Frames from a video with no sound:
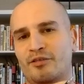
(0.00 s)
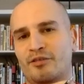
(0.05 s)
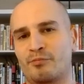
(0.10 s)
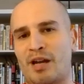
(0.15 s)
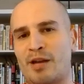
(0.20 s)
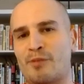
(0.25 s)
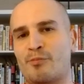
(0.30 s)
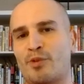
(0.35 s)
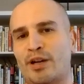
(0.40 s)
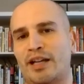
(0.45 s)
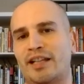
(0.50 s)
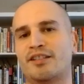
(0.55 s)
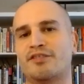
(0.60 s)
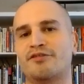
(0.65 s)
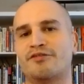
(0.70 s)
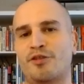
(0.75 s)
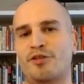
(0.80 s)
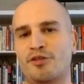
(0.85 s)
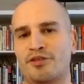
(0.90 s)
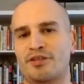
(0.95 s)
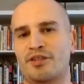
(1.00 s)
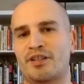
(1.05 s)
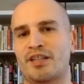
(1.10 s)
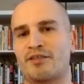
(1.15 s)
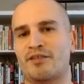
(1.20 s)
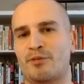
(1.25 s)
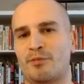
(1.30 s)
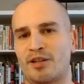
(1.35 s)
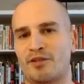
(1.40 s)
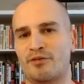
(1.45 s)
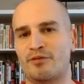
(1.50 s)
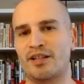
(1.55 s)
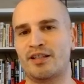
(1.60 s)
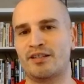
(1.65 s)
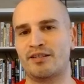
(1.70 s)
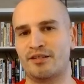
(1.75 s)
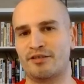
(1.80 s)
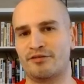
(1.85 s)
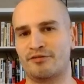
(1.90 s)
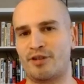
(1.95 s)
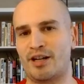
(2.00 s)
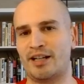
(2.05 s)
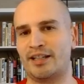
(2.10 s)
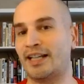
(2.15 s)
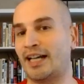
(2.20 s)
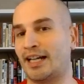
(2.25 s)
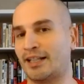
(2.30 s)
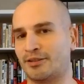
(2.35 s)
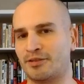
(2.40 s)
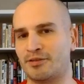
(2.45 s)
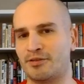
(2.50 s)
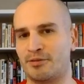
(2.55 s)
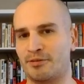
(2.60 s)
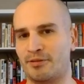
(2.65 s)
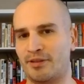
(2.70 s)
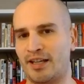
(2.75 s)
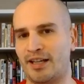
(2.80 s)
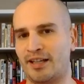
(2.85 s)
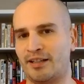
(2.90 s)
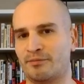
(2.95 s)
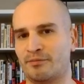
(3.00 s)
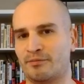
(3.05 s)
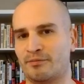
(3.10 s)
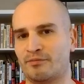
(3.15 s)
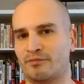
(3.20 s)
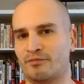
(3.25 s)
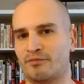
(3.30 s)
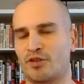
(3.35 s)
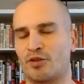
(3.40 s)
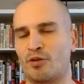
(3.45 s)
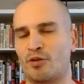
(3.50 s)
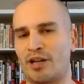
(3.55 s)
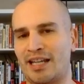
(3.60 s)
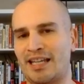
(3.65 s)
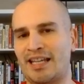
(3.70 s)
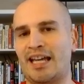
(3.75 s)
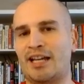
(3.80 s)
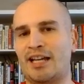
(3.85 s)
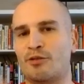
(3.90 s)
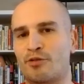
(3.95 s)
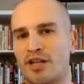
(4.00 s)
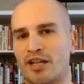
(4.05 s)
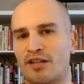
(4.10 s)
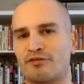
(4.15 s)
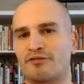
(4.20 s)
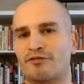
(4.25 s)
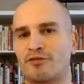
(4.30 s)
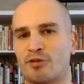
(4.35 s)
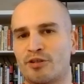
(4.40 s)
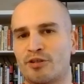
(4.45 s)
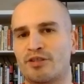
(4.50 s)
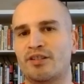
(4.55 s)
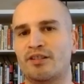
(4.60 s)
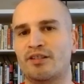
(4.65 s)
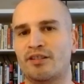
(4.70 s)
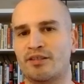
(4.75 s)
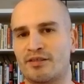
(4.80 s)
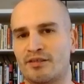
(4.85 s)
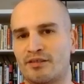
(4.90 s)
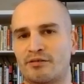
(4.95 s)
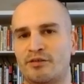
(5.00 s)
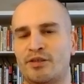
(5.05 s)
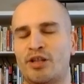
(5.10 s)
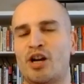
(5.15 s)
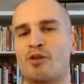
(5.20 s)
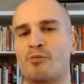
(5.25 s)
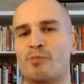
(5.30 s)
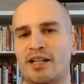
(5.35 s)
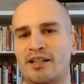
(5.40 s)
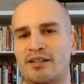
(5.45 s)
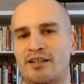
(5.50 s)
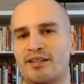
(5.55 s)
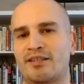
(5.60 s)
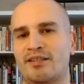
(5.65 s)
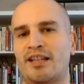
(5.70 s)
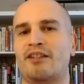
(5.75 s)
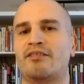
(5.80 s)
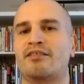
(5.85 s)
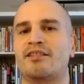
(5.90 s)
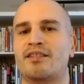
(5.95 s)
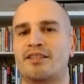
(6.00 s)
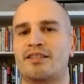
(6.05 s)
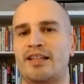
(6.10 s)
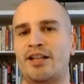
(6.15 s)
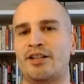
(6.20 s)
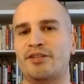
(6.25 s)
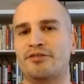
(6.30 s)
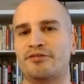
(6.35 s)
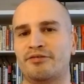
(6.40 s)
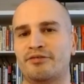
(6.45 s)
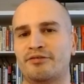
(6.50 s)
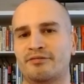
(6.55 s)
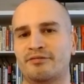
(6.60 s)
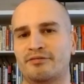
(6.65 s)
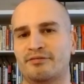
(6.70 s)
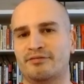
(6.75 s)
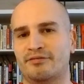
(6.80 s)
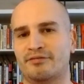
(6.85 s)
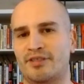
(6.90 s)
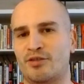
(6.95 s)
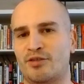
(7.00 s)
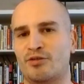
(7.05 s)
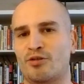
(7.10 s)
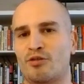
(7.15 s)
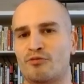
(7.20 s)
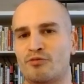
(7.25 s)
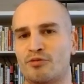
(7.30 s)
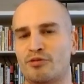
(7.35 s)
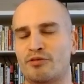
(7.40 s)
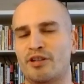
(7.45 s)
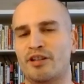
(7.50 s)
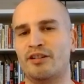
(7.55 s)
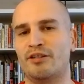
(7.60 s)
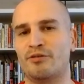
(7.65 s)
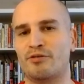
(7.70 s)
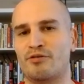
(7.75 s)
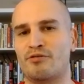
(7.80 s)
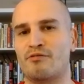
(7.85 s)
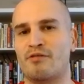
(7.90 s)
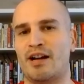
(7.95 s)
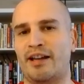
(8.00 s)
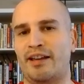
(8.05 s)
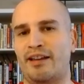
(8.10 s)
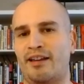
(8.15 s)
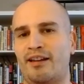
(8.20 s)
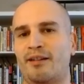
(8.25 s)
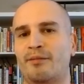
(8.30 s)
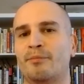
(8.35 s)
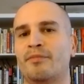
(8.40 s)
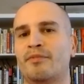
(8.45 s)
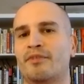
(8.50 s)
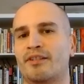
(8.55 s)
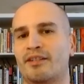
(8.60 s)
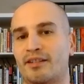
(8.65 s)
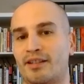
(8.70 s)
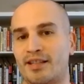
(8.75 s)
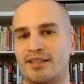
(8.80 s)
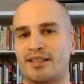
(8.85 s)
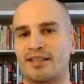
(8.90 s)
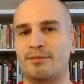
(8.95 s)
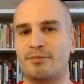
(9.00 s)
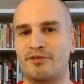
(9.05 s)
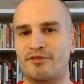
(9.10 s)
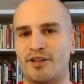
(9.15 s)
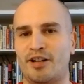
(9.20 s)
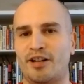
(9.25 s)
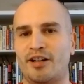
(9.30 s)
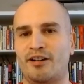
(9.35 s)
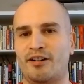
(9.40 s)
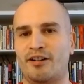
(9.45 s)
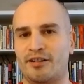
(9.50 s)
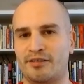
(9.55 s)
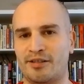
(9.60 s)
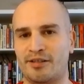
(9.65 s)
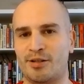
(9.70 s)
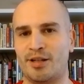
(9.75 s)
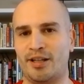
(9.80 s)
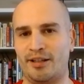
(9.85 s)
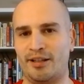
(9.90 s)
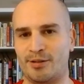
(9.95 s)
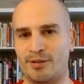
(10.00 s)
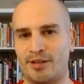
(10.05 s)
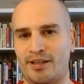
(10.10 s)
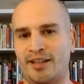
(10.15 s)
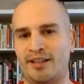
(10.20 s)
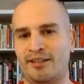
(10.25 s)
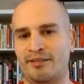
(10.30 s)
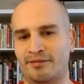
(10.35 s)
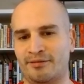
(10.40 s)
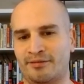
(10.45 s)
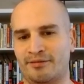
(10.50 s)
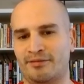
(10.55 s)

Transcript: my brain defaults to giving me a reason of why not to do that so it again reinforces no my discounted self is so rooted in who i am it's going to be very hard to change that